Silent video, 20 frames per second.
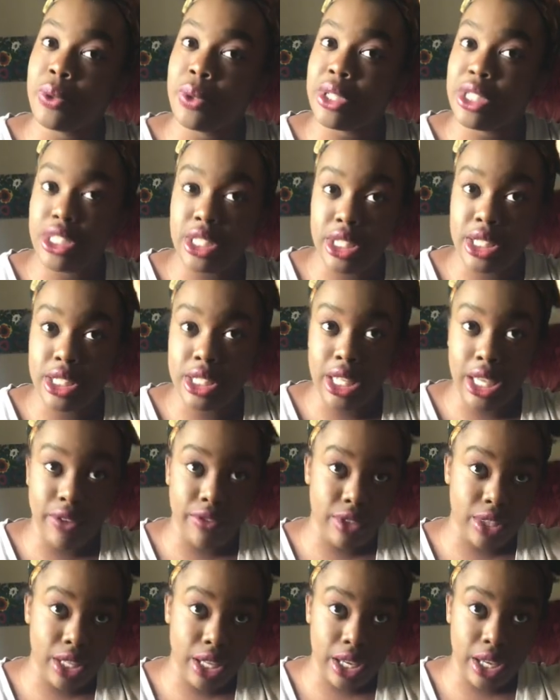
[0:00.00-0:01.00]
questions.
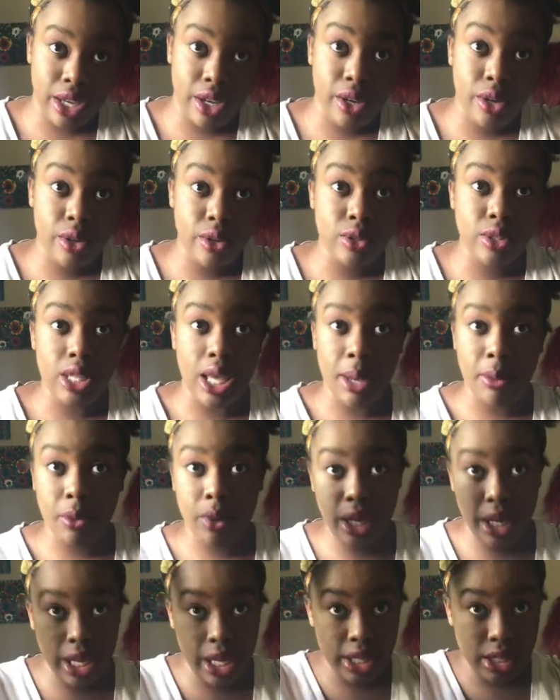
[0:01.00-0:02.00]
Everything else, I
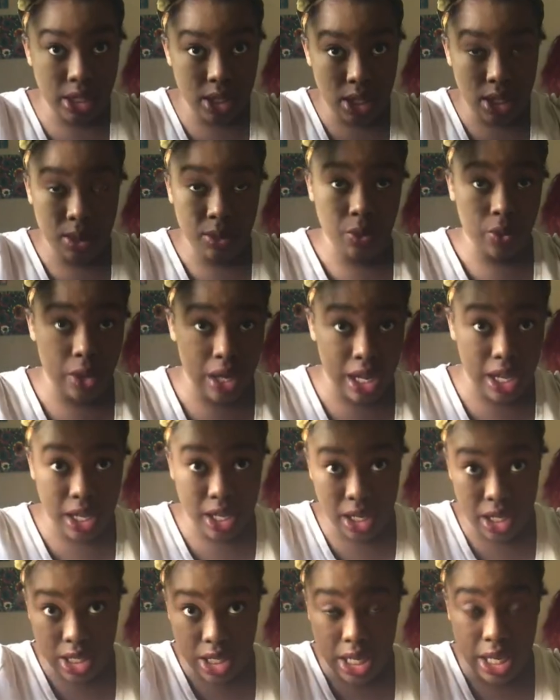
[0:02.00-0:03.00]
want to answer them when I
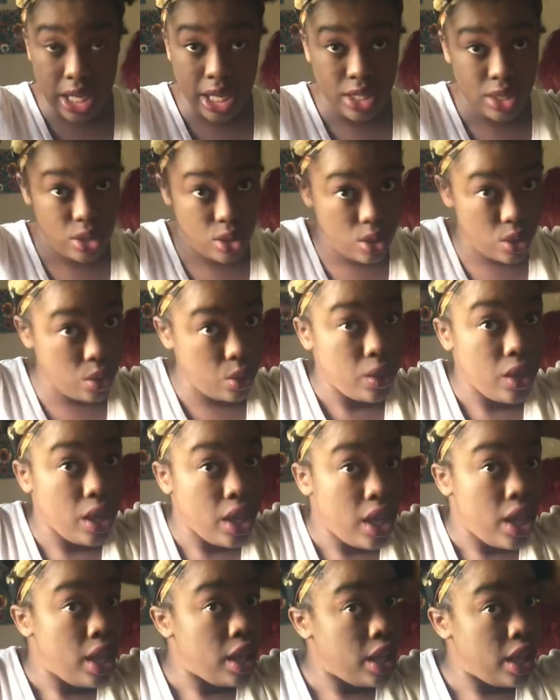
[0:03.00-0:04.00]
get a chance to.
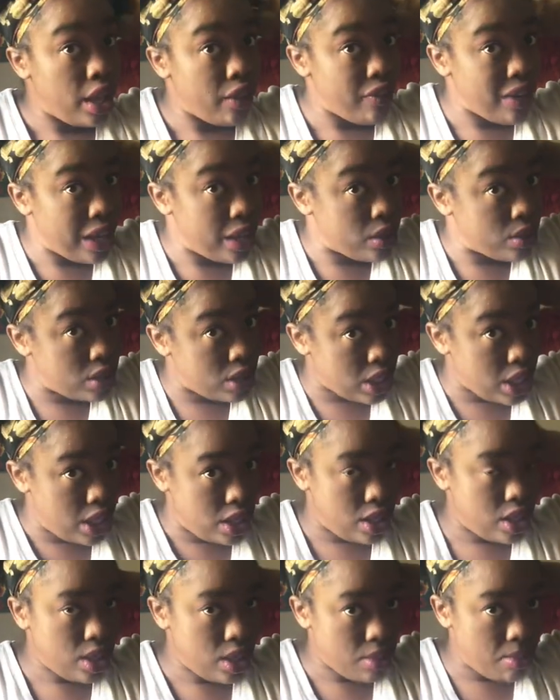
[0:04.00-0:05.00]
If I don't see
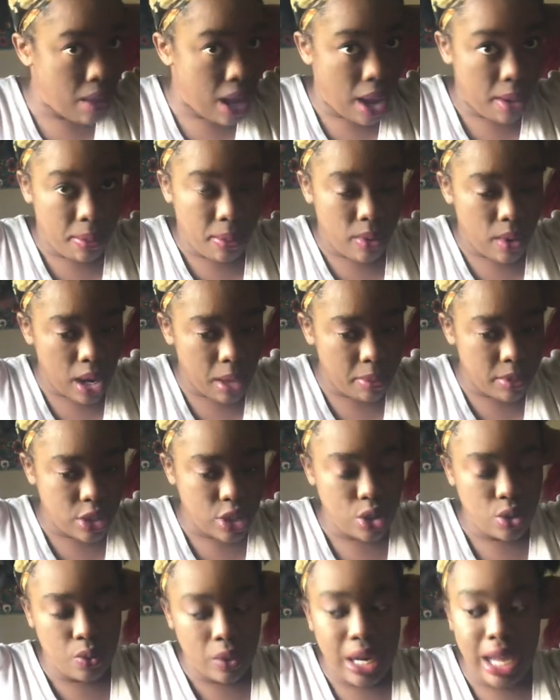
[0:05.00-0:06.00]
them, I promise
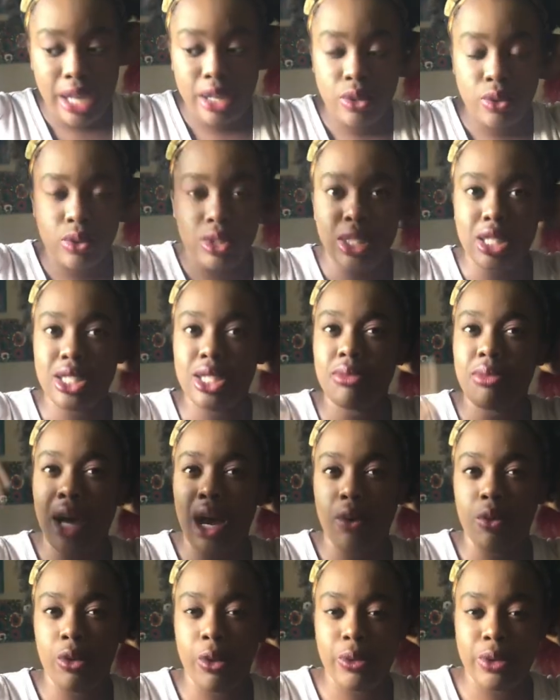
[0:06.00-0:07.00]
you, when I do see them, I
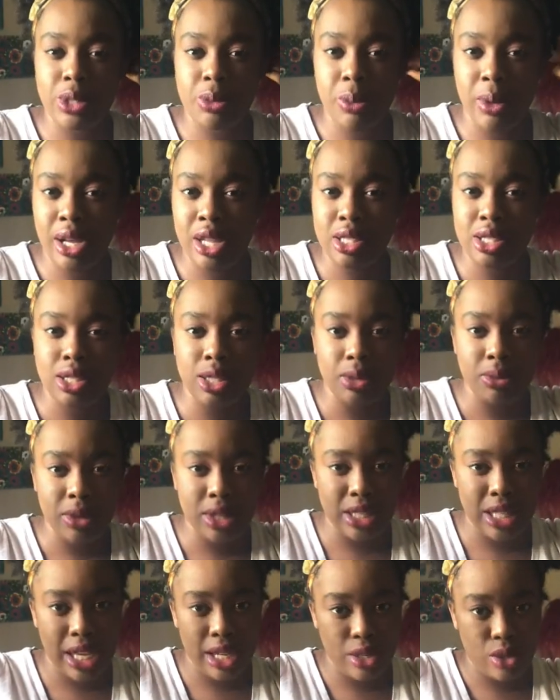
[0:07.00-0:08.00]
will respond to them,
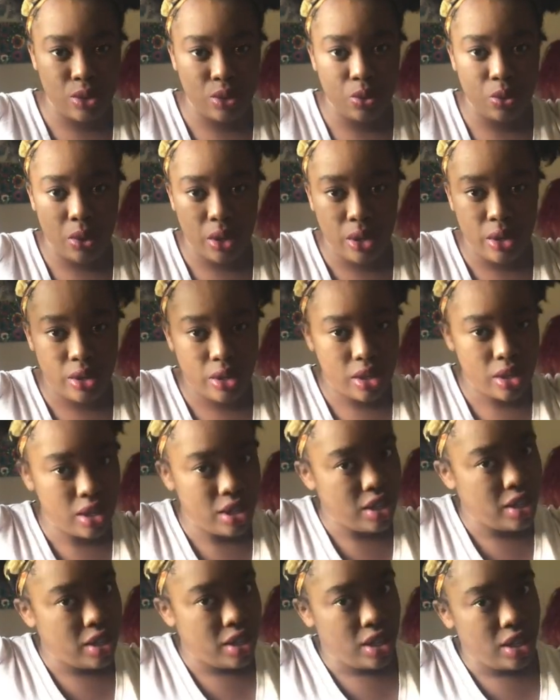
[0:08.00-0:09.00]
because I do work.
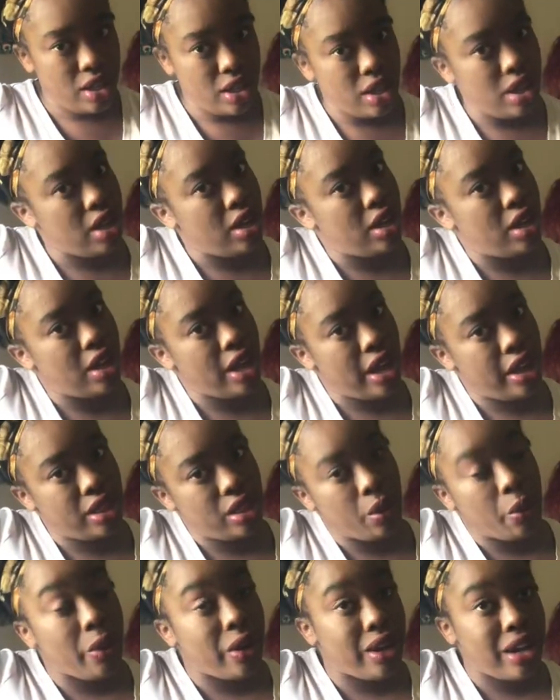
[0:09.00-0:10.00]
Like,
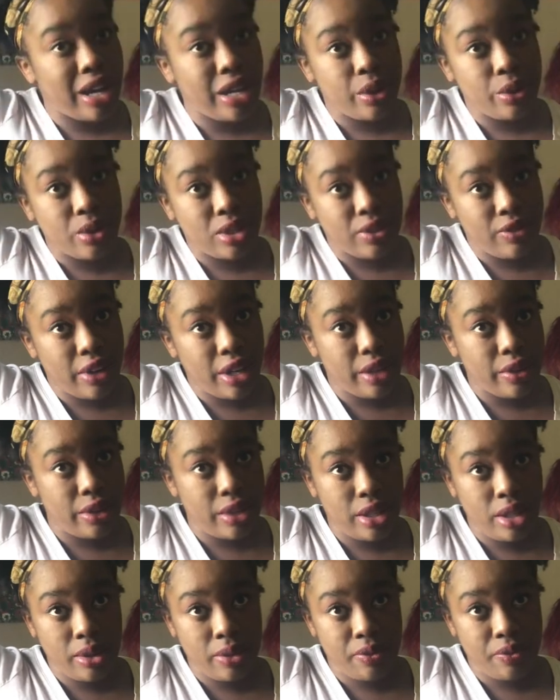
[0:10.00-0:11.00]
the work I do is
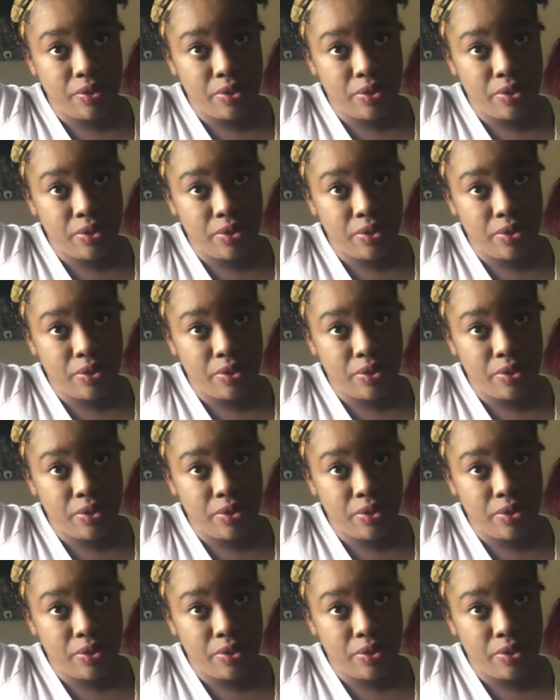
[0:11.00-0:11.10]
very